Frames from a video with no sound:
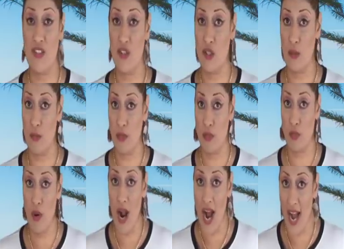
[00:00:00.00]

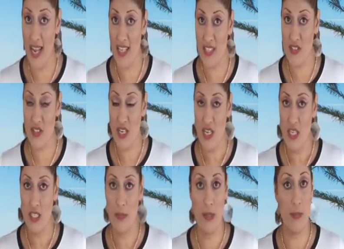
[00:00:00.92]
surprise
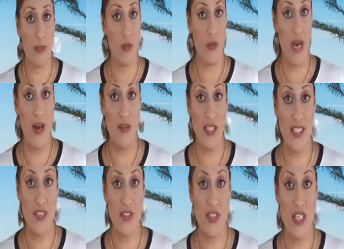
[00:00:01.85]
the people around
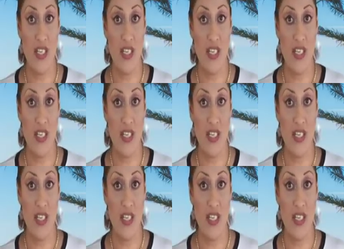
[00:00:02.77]
us